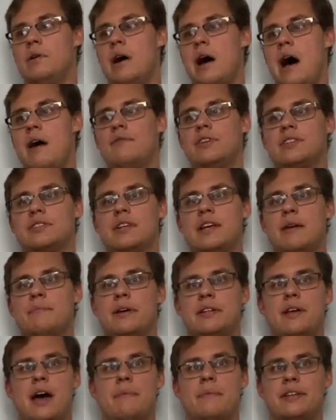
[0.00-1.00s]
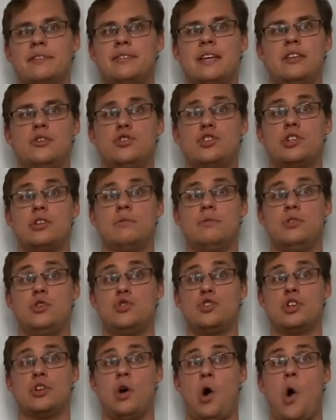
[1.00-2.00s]
obviously I'm not I'm not saying you should you
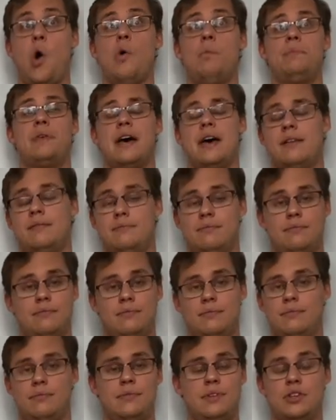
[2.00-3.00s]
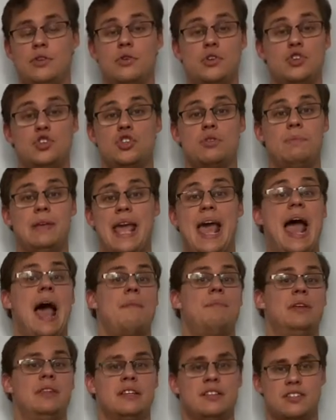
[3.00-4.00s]
should hope that you know you should be
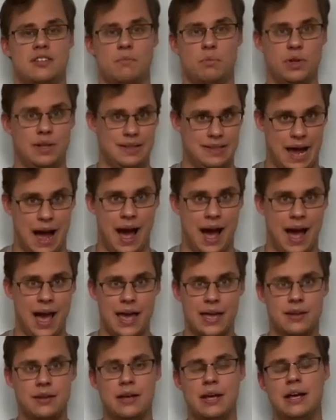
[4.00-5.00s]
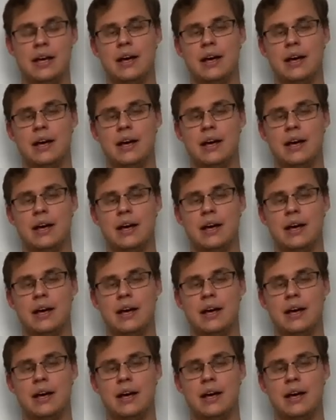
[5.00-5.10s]
happy that someone died.